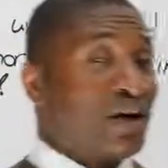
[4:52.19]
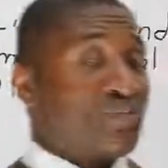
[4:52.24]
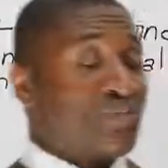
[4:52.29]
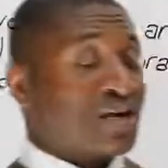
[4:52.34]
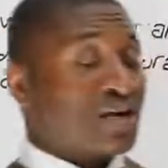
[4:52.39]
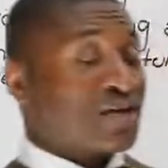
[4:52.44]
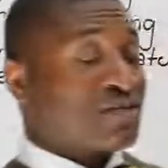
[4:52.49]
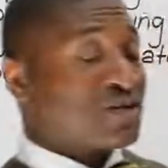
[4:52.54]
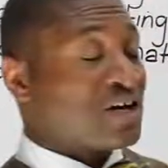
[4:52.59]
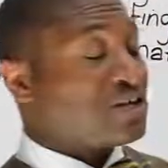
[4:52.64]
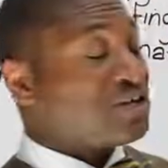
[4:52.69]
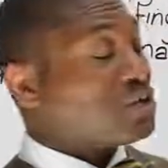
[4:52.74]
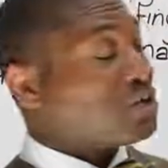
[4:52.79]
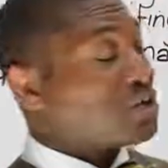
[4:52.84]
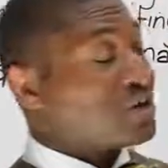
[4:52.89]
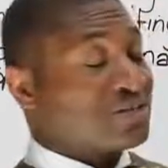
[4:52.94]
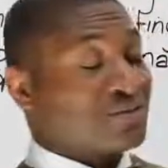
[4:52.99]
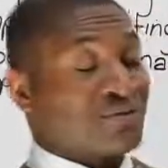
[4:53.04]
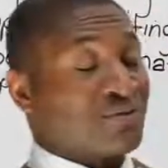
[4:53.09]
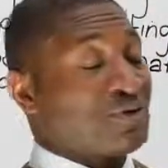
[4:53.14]
because I
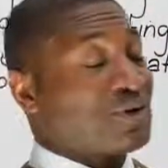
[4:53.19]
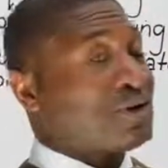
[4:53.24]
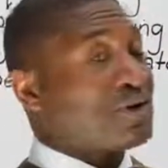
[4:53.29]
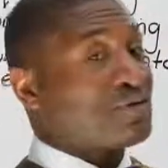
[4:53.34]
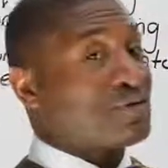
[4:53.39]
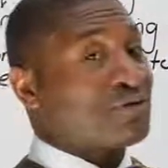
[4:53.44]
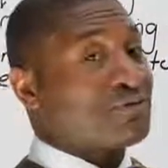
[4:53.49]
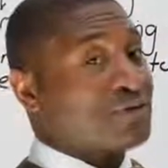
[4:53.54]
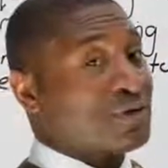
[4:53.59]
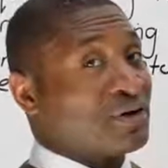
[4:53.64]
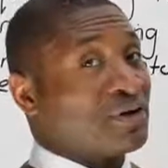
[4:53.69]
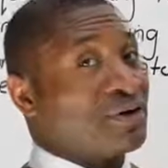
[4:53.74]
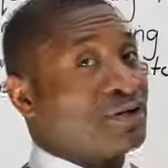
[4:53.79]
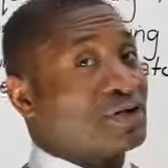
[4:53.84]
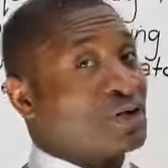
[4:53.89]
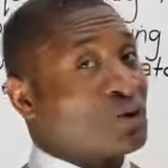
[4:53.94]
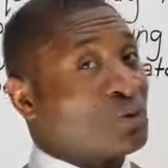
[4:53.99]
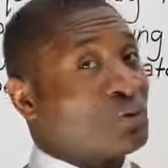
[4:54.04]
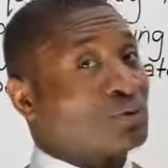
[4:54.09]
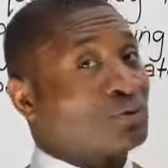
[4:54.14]
know it's very, very
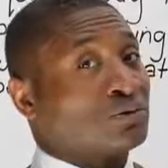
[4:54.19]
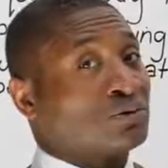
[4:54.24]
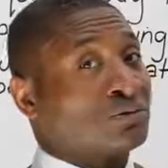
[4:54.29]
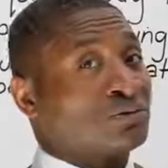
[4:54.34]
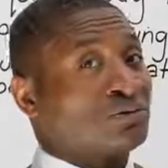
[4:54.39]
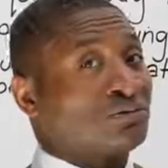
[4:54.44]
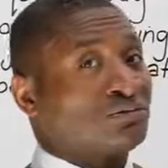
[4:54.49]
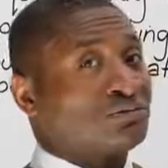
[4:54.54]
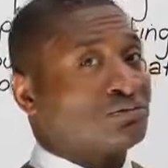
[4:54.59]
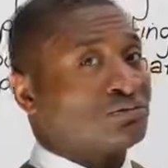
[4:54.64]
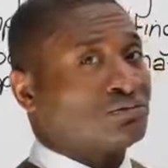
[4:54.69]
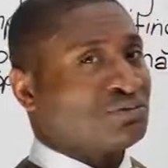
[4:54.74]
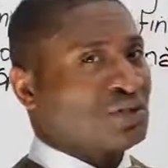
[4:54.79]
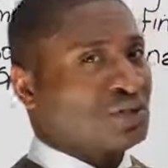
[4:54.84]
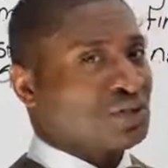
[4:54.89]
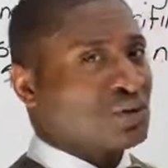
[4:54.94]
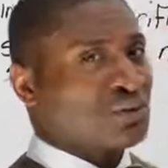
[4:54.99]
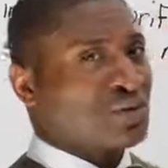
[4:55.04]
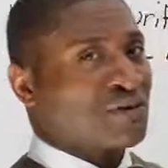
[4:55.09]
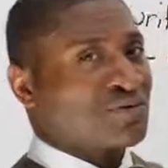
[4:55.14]
cold.
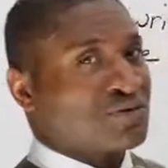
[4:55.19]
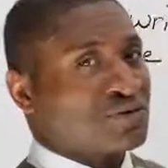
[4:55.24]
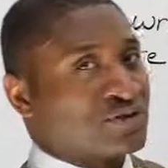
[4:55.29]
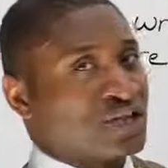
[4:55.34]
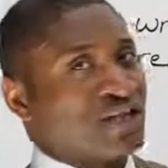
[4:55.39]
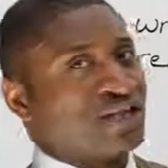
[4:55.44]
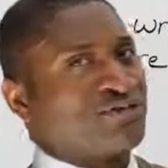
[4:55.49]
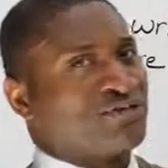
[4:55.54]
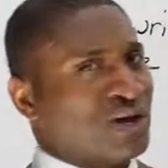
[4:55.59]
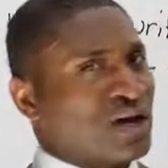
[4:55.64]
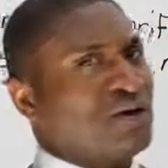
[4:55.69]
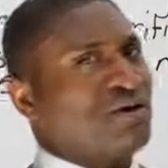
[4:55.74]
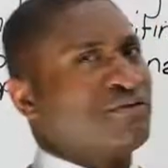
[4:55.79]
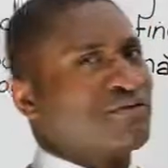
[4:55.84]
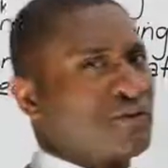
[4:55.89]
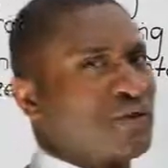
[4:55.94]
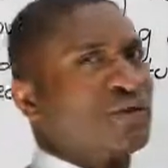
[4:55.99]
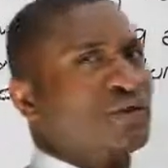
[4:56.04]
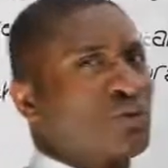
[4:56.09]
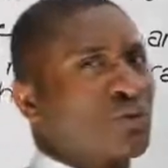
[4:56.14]
You don't have to say it's very,
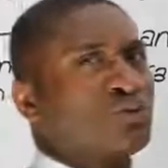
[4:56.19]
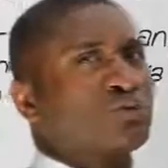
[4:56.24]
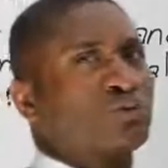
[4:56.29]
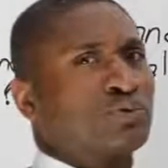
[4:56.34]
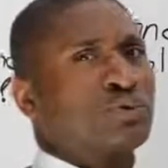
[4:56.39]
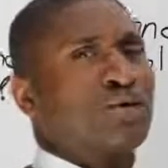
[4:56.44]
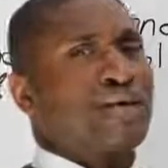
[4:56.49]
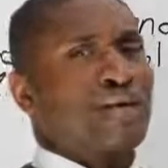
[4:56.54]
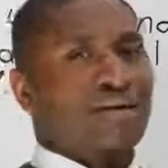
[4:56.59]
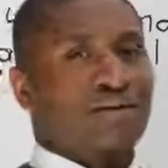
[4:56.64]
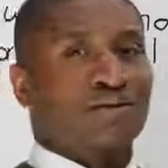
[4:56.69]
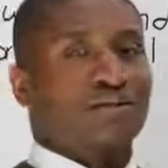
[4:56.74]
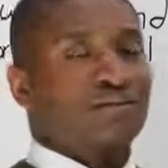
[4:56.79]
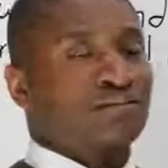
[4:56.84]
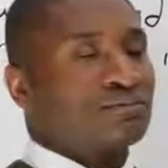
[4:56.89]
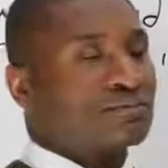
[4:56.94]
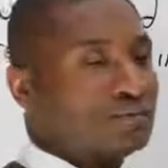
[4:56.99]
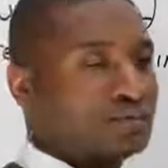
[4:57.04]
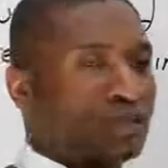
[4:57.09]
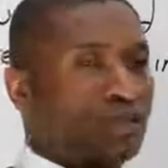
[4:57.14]
very cold today.
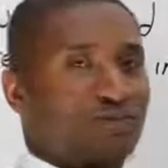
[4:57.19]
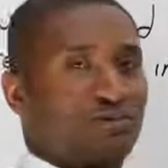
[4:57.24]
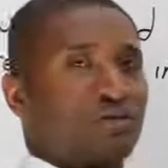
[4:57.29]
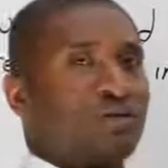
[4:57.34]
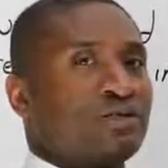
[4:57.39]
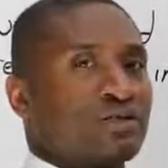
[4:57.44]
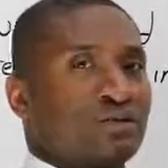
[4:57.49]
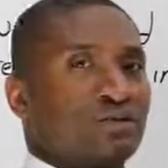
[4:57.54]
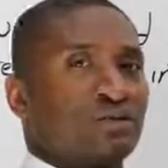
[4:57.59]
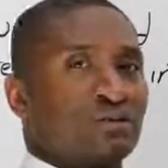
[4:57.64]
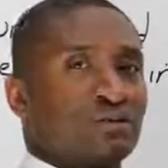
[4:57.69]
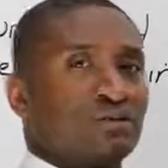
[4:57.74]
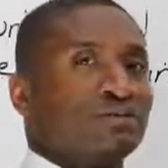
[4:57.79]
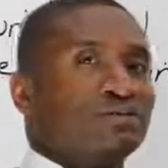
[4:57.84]
Say it's freezing.